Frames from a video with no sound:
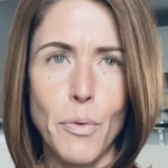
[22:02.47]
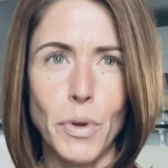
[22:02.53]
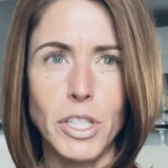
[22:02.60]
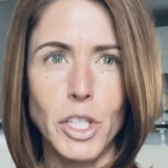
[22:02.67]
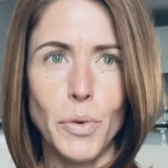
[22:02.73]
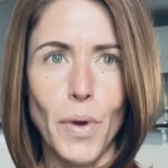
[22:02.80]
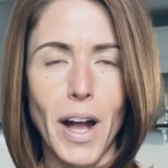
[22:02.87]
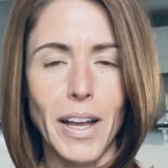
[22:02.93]

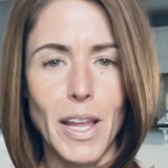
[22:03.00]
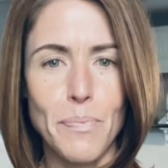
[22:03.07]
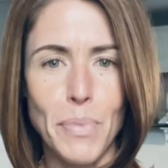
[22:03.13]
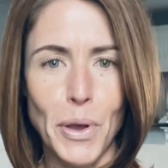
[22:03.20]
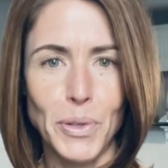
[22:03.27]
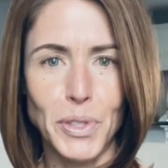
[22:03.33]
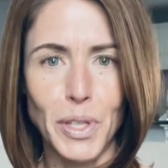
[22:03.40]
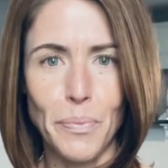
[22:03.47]
once in a while he'd
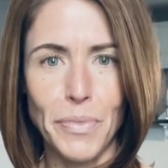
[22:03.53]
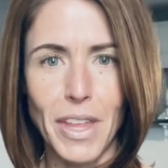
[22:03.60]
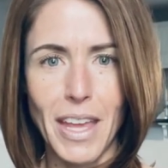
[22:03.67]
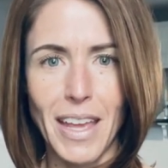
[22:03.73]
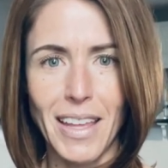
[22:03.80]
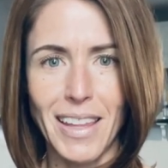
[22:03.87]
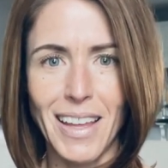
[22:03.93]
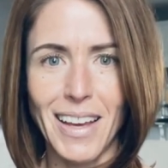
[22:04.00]
post
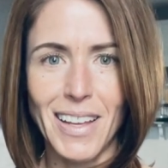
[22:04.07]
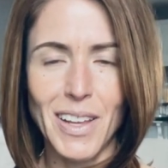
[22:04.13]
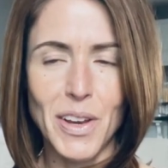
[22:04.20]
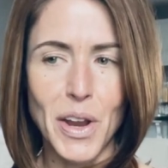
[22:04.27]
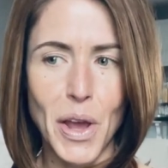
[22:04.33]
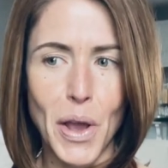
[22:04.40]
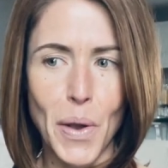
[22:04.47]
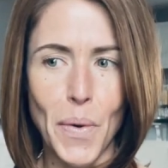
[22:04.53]
something, you
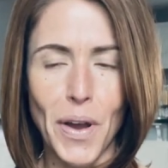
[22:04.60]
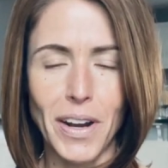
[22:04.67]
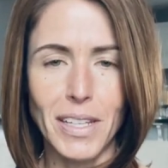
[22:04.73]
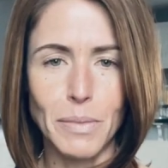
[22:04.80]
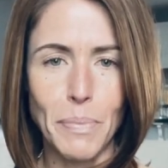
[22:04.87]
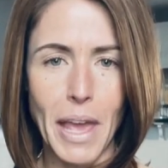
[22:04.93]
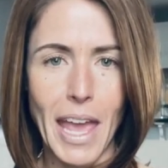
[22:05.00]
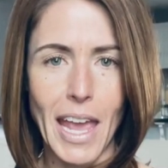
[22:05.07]
know, on his
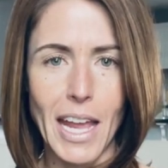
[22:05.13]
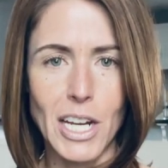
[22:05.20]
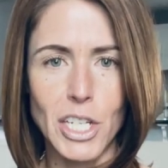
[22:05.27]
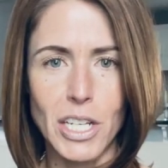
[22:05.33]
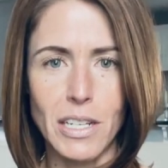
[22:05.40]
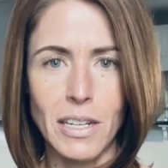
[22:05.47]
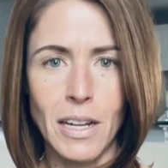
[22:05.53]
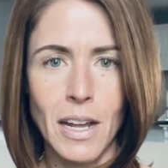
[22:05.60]
page,
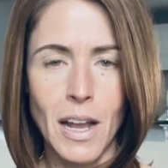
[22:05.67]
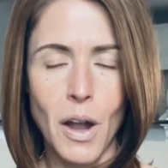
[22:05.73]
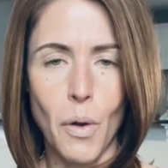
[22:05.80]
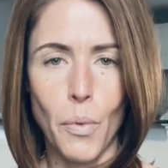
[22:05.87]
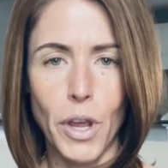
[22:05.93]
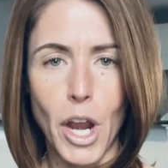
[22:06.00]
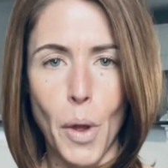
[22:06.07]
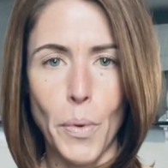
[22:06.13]
and,
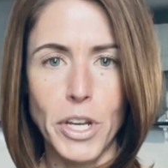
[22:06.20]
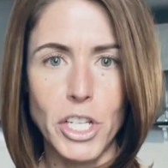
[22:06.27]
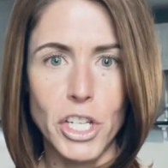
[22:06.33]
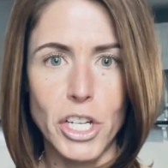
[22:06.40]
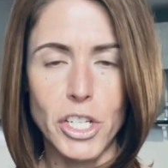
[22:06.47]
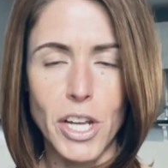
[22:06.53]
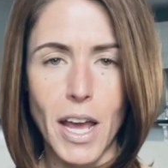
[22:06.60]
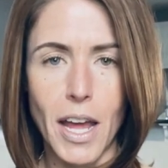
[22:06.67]
you know, we'd
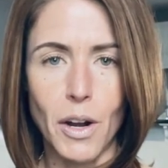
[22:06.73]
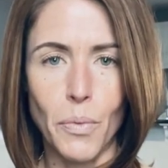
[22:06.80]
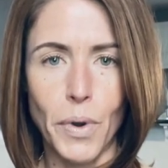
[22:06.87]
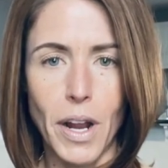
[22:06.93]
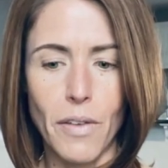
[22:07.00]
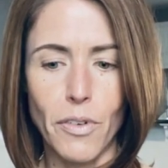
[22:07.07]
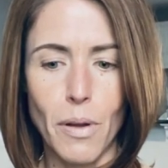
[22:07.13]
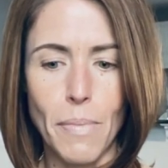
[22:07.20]
chit chat or
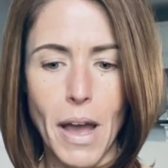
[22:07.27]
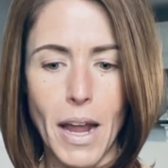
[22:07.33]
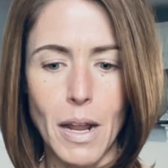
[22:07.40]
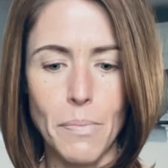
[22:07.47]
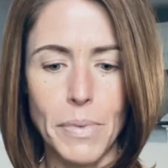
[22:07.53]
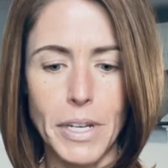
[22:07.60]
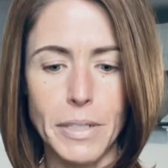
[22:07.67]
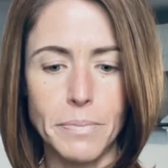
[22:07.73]
whatever about it.
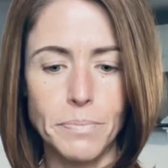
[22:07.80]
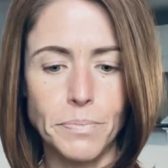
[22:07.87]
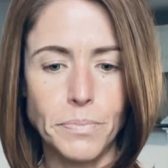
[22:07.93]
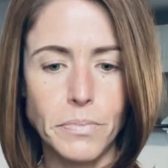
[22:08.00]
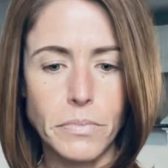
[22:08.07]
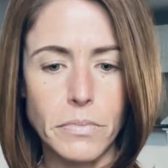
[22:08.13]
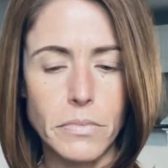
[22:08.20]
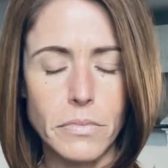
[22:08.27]
But,
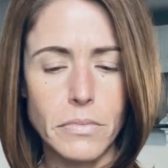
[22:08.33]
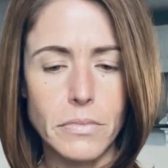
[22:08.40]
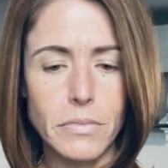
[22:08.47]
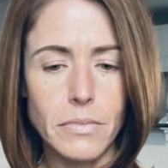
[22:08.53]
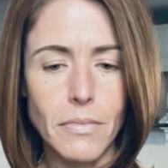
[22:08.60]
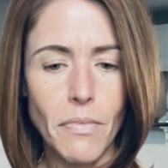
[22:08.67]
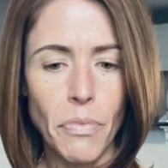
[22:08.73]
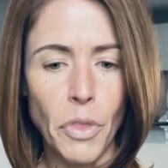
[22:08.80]

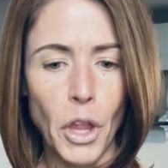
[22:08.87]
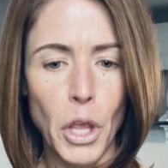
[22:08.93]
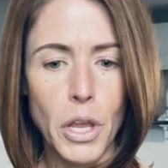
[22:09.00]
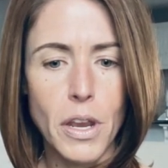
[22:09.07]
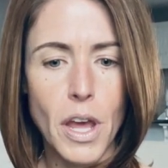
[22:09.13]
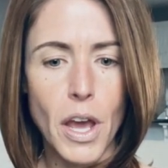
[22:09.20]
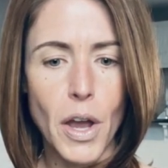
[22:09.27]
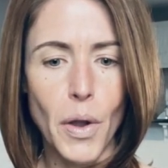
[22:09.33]
you
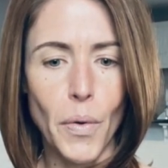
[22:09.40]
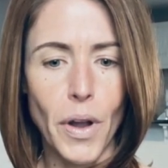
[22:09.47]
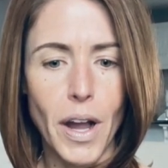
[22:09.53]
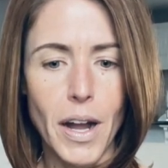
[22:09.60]
know,